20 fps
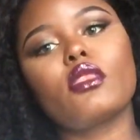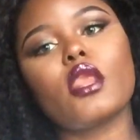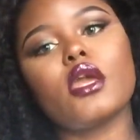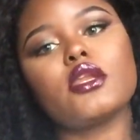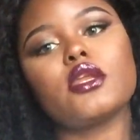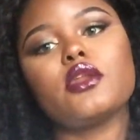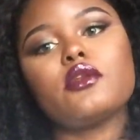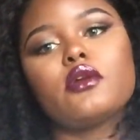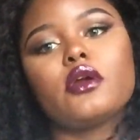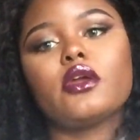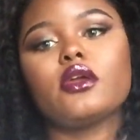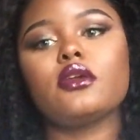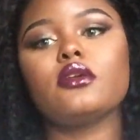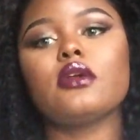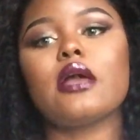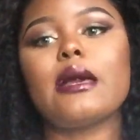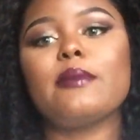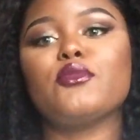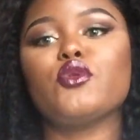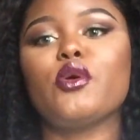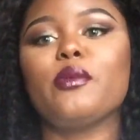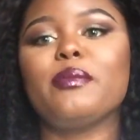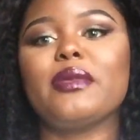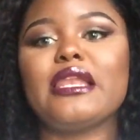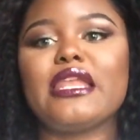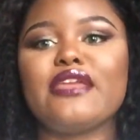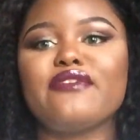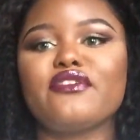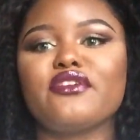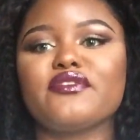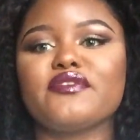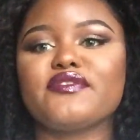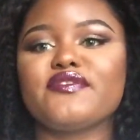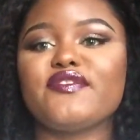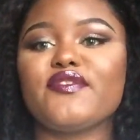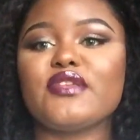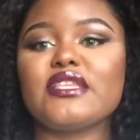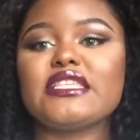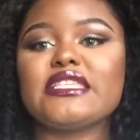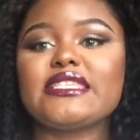I don't know. I'm not a believer of
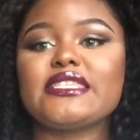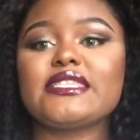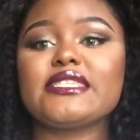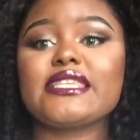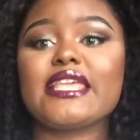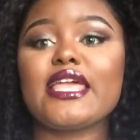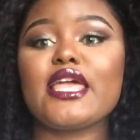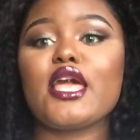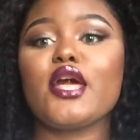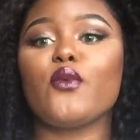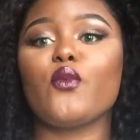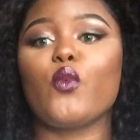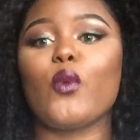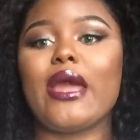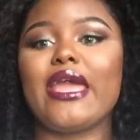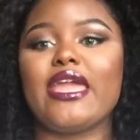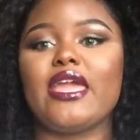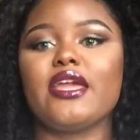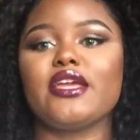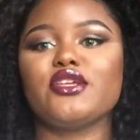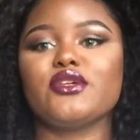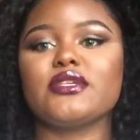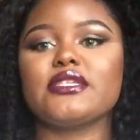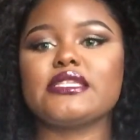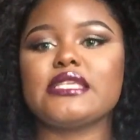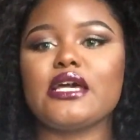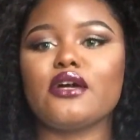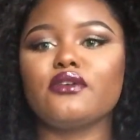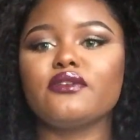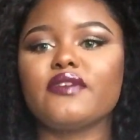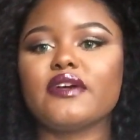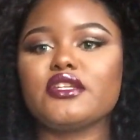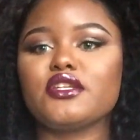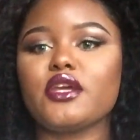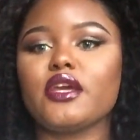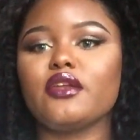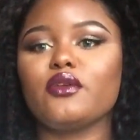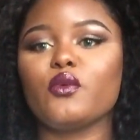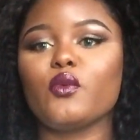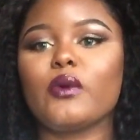weighing yourself. I
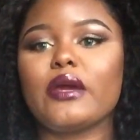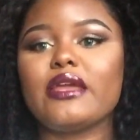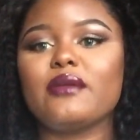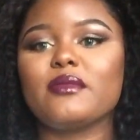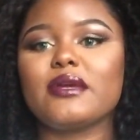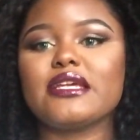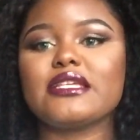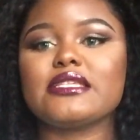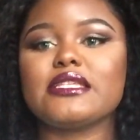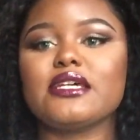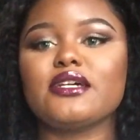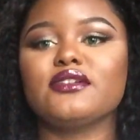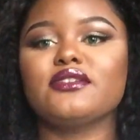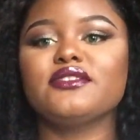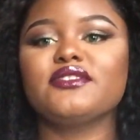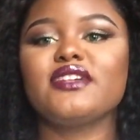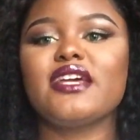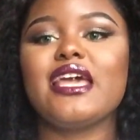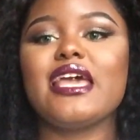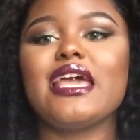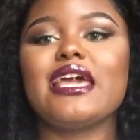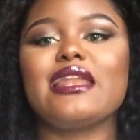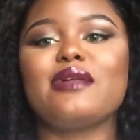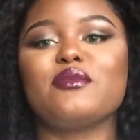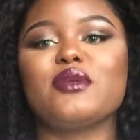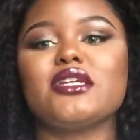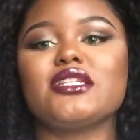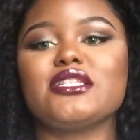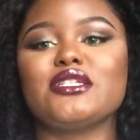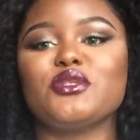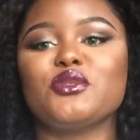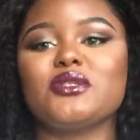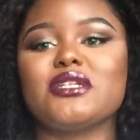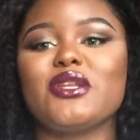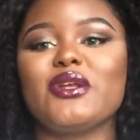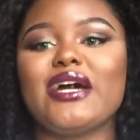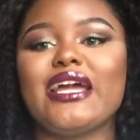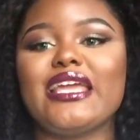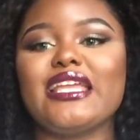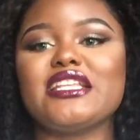don't weigh myself, and I'm actually not
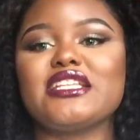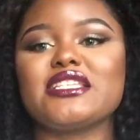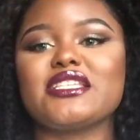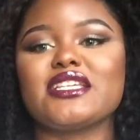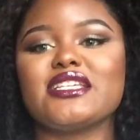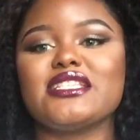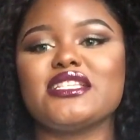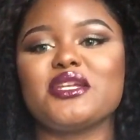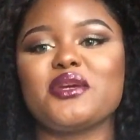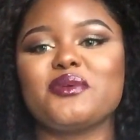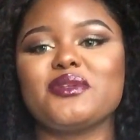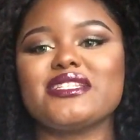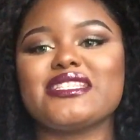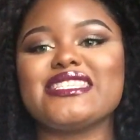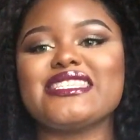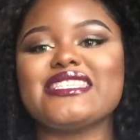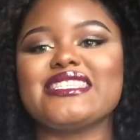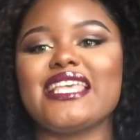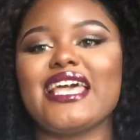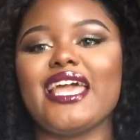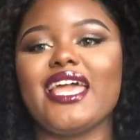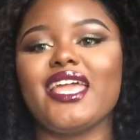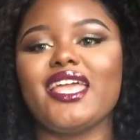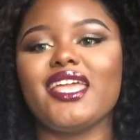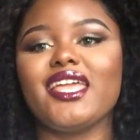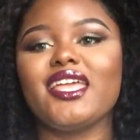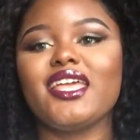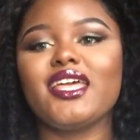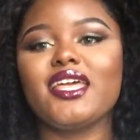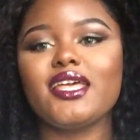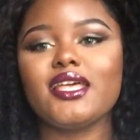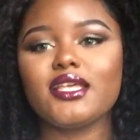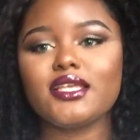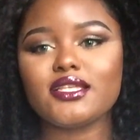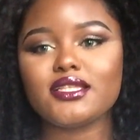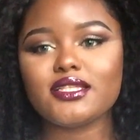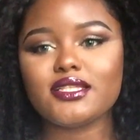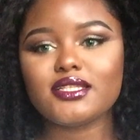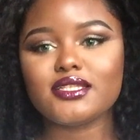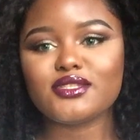lying just because I don't want to say.
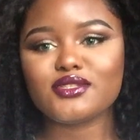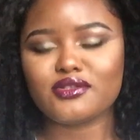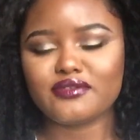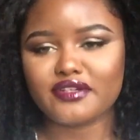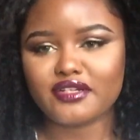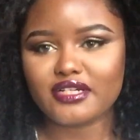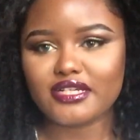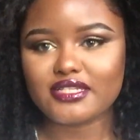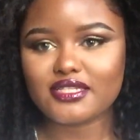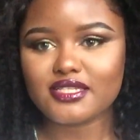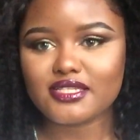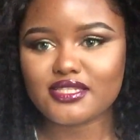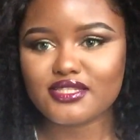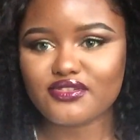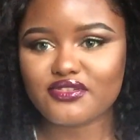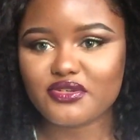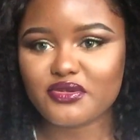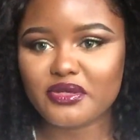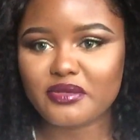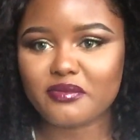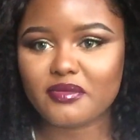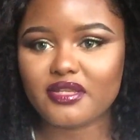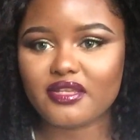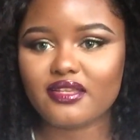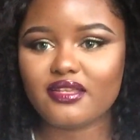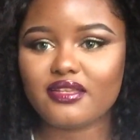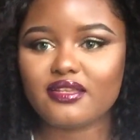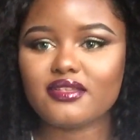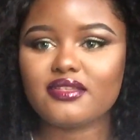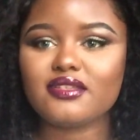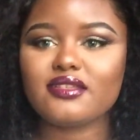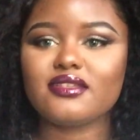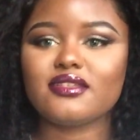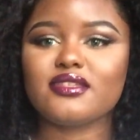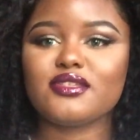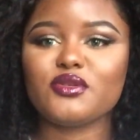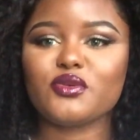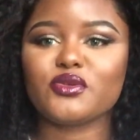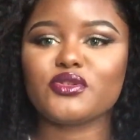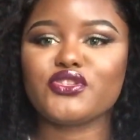Sorry guys, this is annoying me.
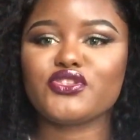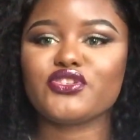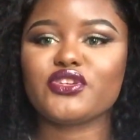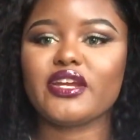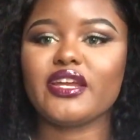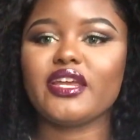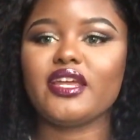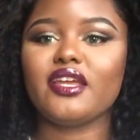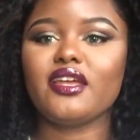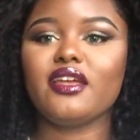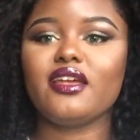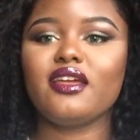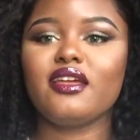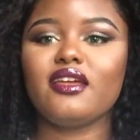It's not straight.